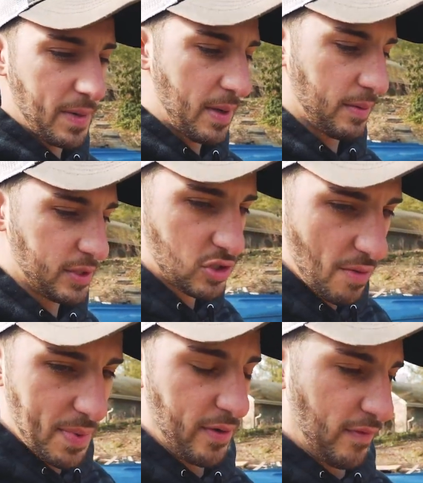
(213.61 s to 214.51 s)
gonna be able to
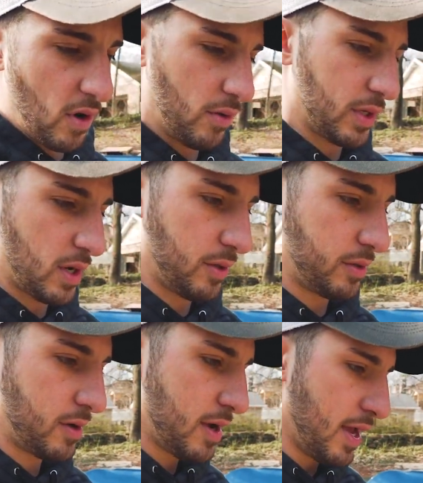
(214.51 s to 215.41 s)
strip it of all the
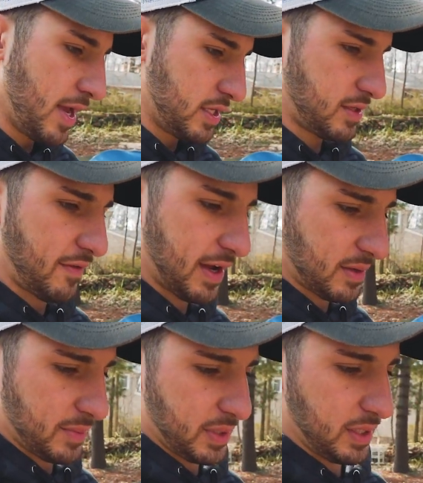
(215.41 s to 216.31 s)
color is if I
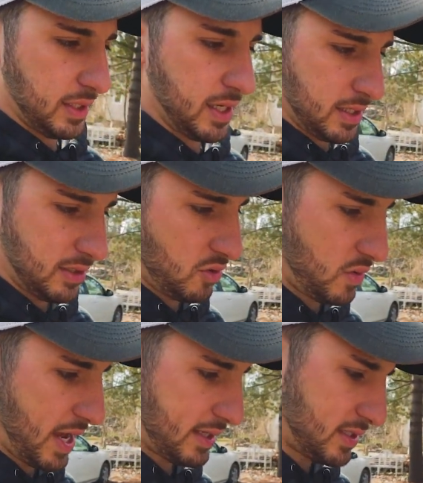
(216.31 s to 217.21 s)
completely do
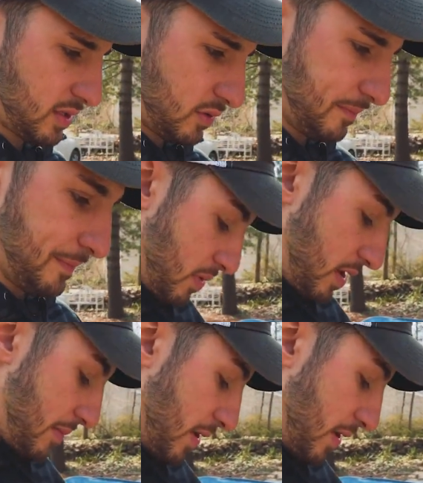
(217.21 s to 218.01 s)
that. So pretty